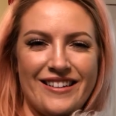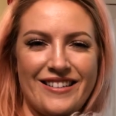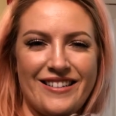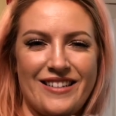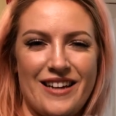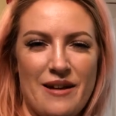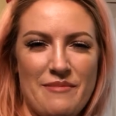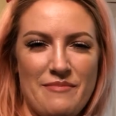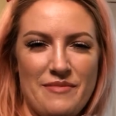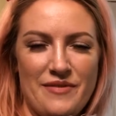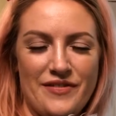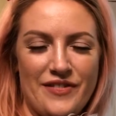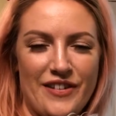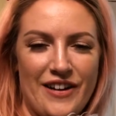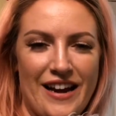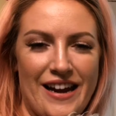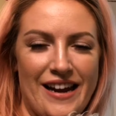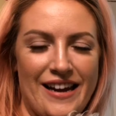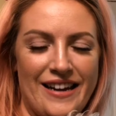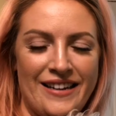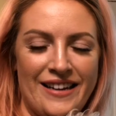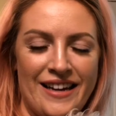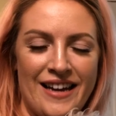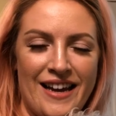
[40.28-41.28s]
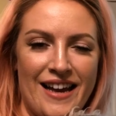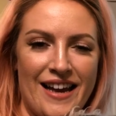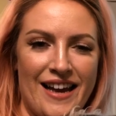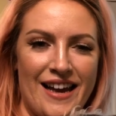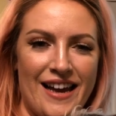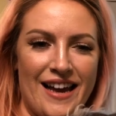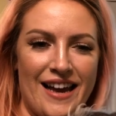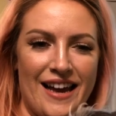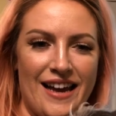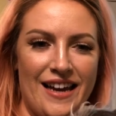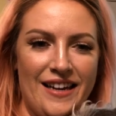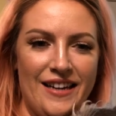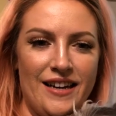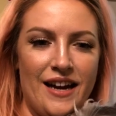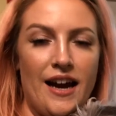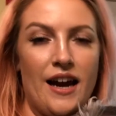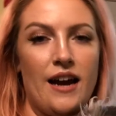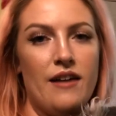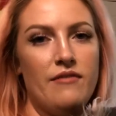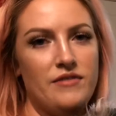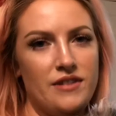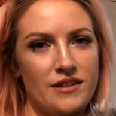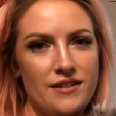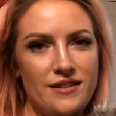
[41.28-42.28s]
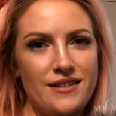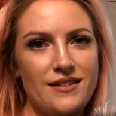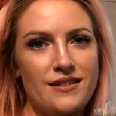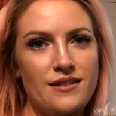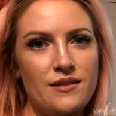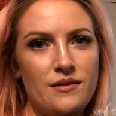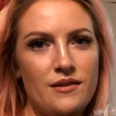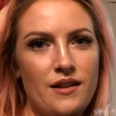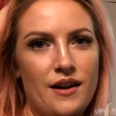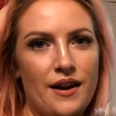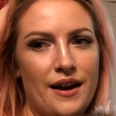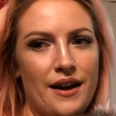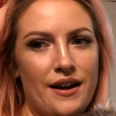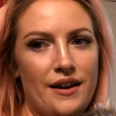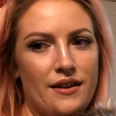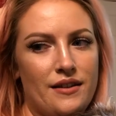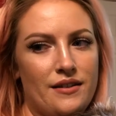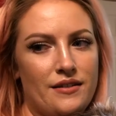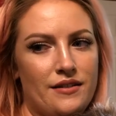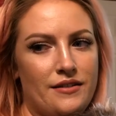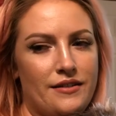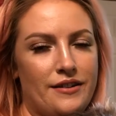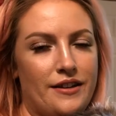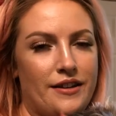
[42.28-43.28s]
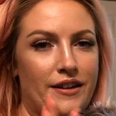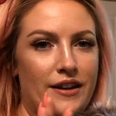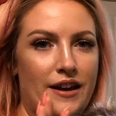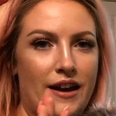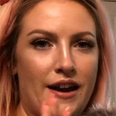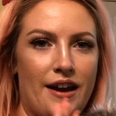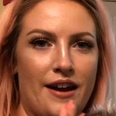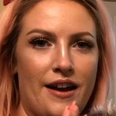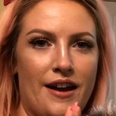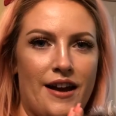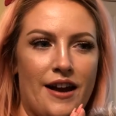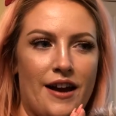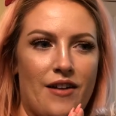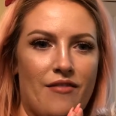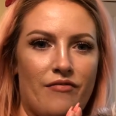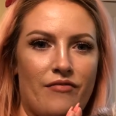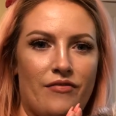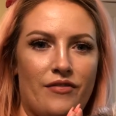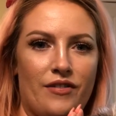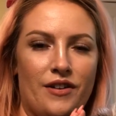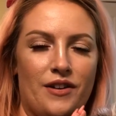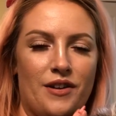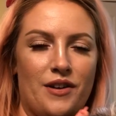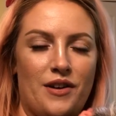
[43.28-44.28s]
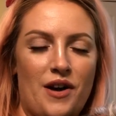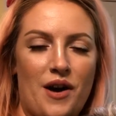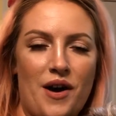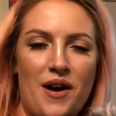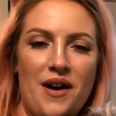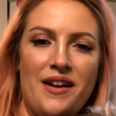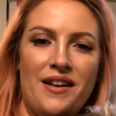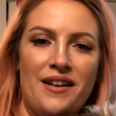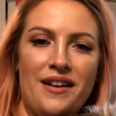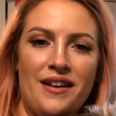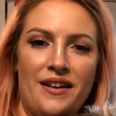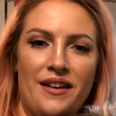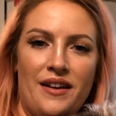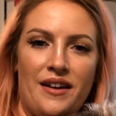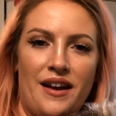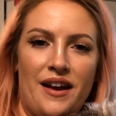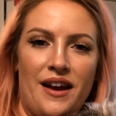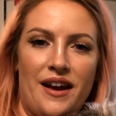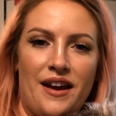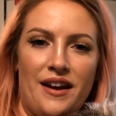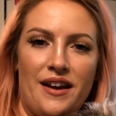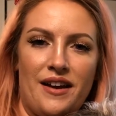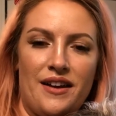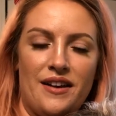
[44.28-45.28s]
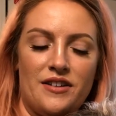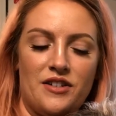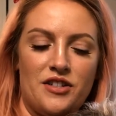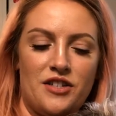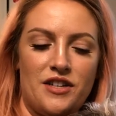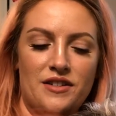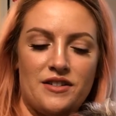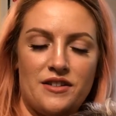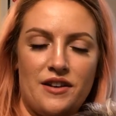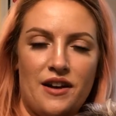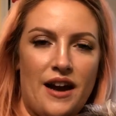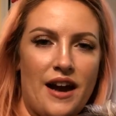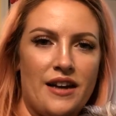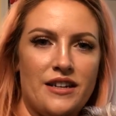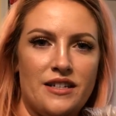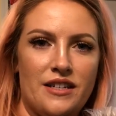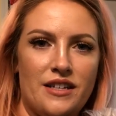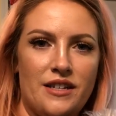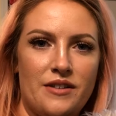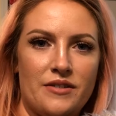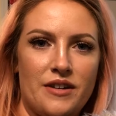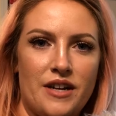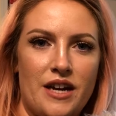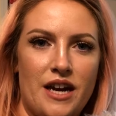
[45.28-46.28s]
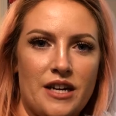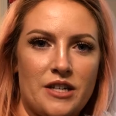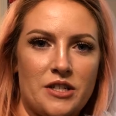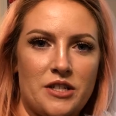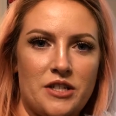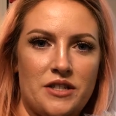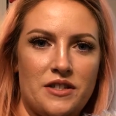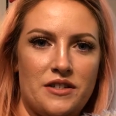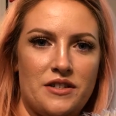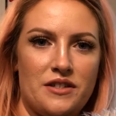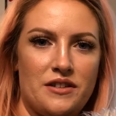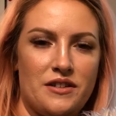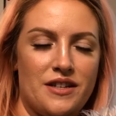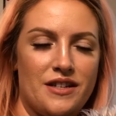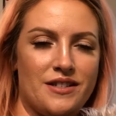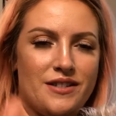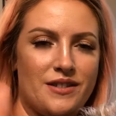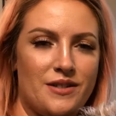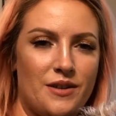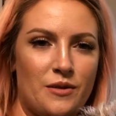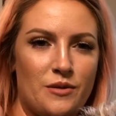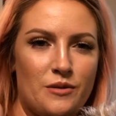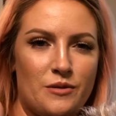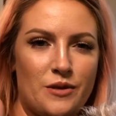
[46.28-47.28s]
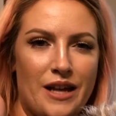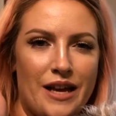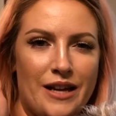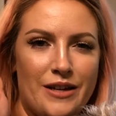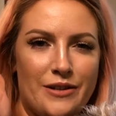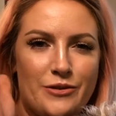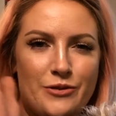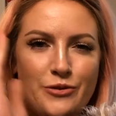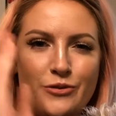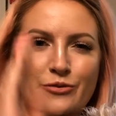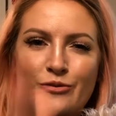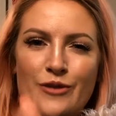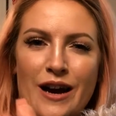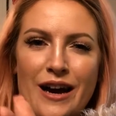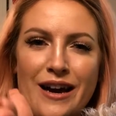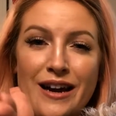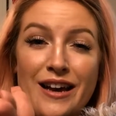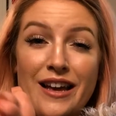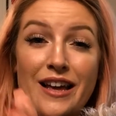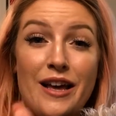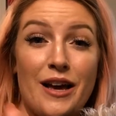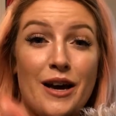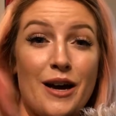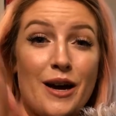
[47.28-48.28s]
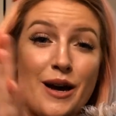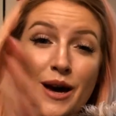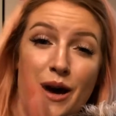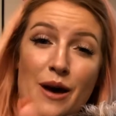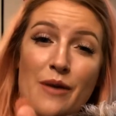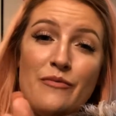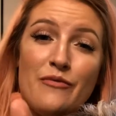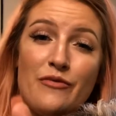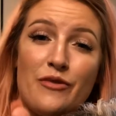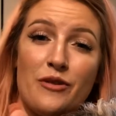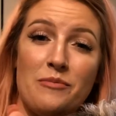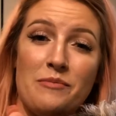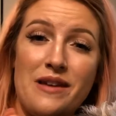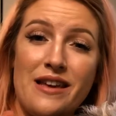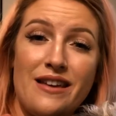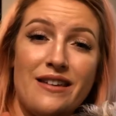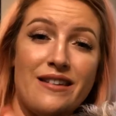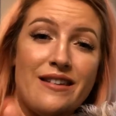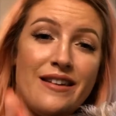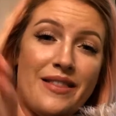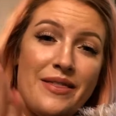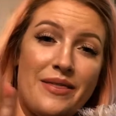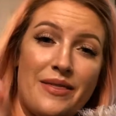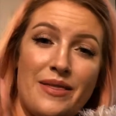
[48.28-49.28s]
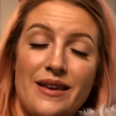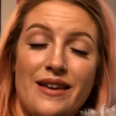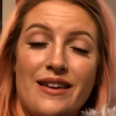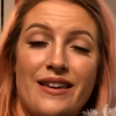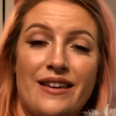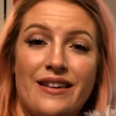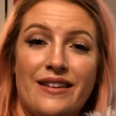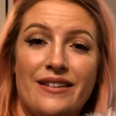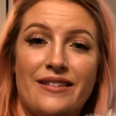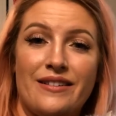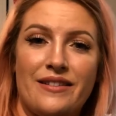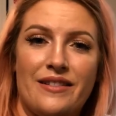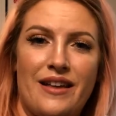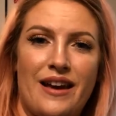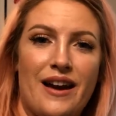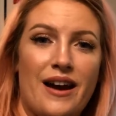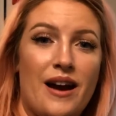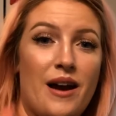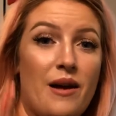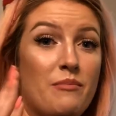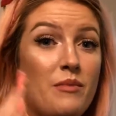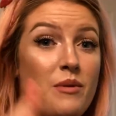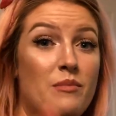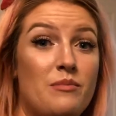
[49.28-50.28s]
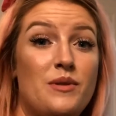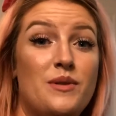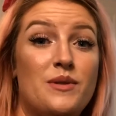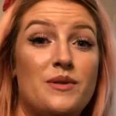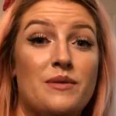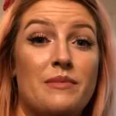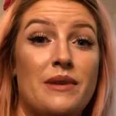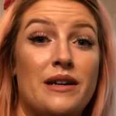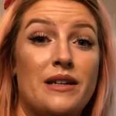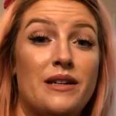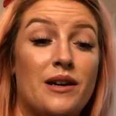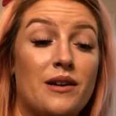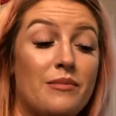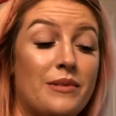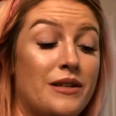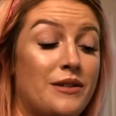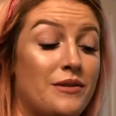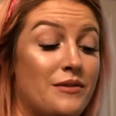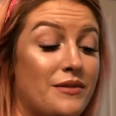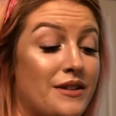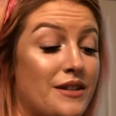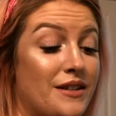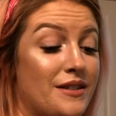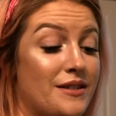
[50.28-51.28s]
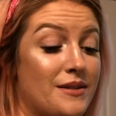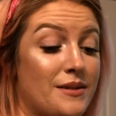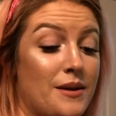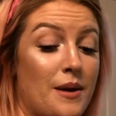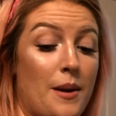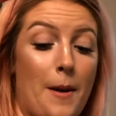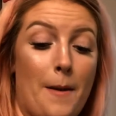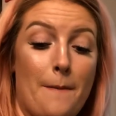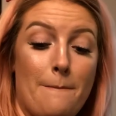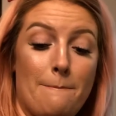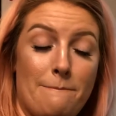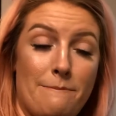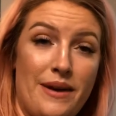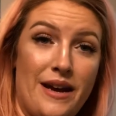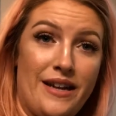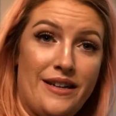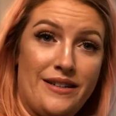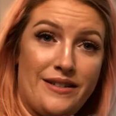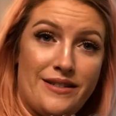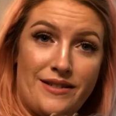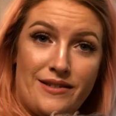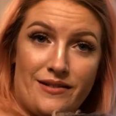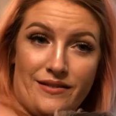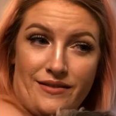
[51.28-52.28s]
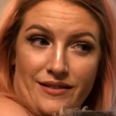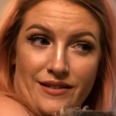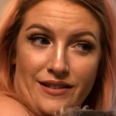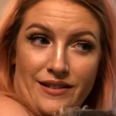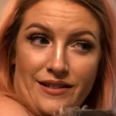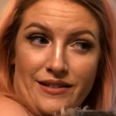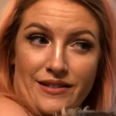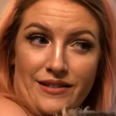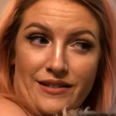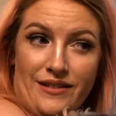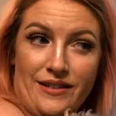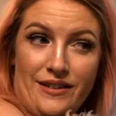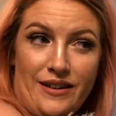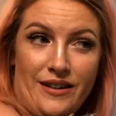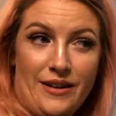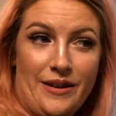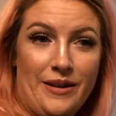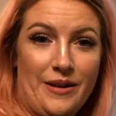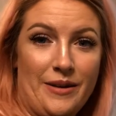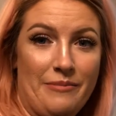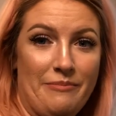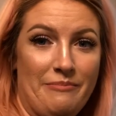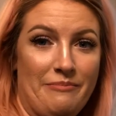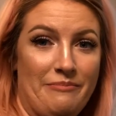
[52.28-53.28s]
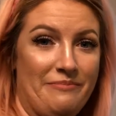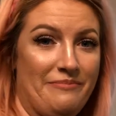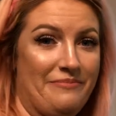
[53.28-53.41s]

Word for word: on top of her head and I've done this a lot and I have not had she has not had any reactions to this so like do not come for me and thinking that I'm abusing my dog by doing this but um